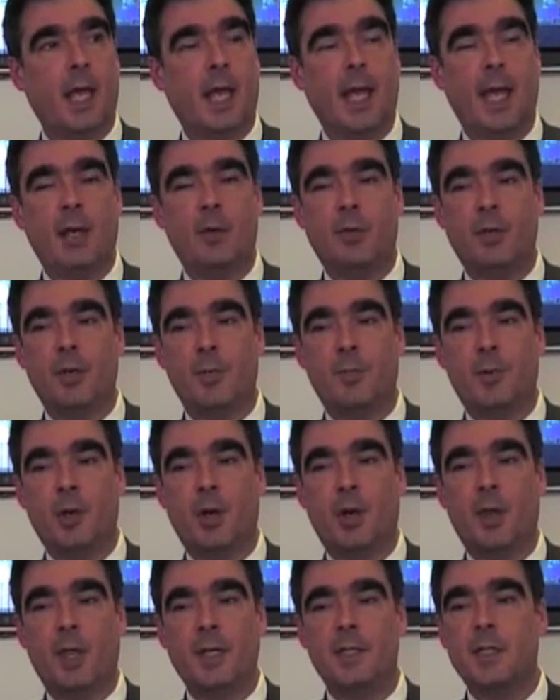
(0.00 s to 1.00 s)
And when you
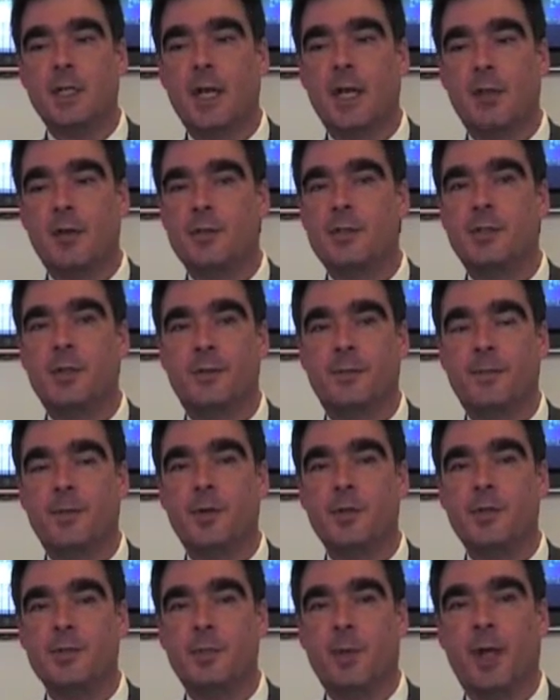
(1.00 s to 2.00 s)
put all that together, it's the
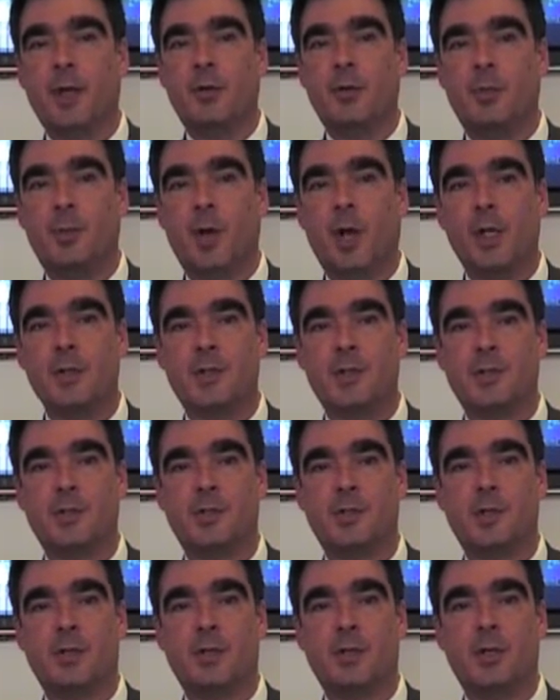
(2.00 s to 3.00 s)
first
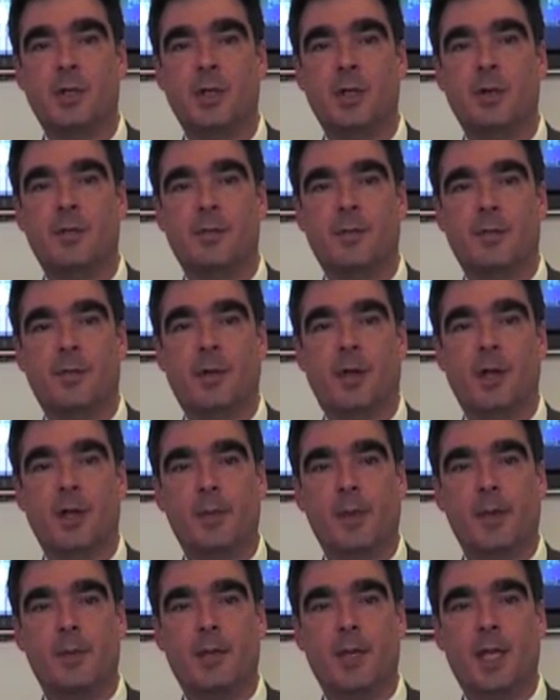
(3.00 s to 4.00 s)
microprocessor for
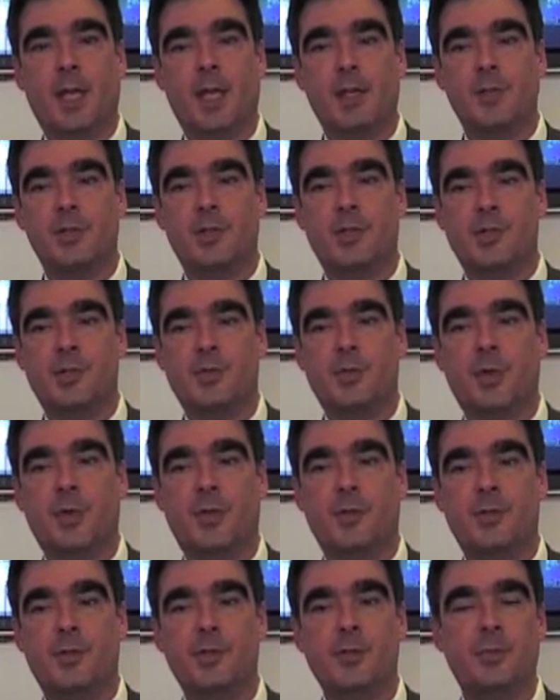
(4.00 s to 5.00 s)
volume applications
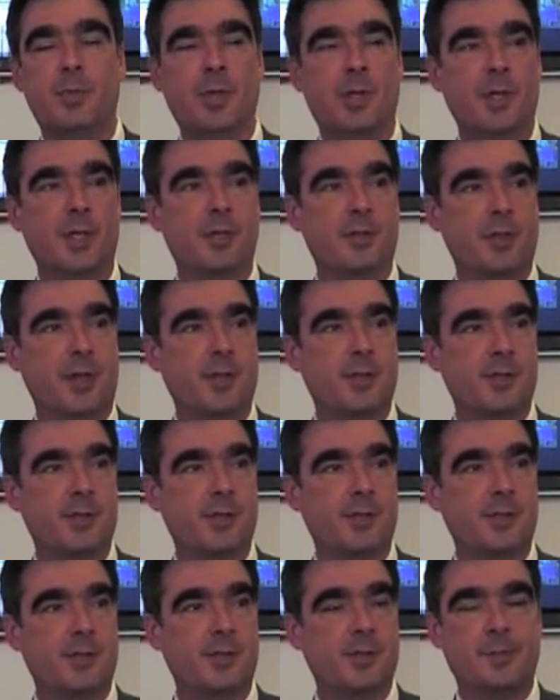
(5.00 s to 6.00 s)
with 2 billion
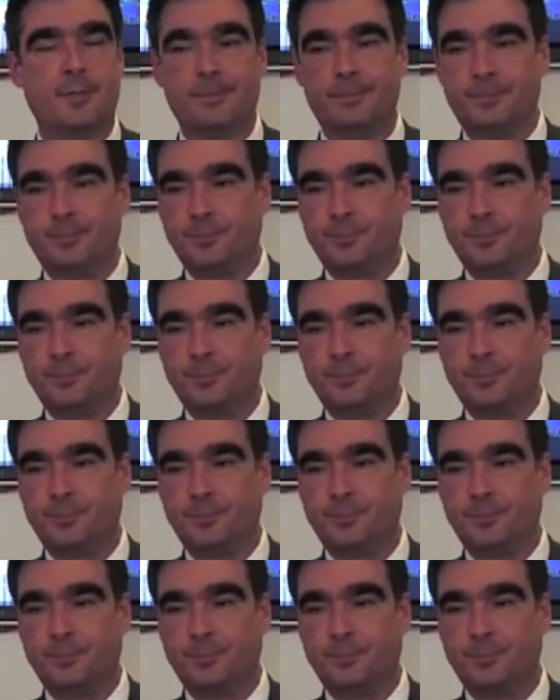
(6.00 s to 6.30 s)
transistors.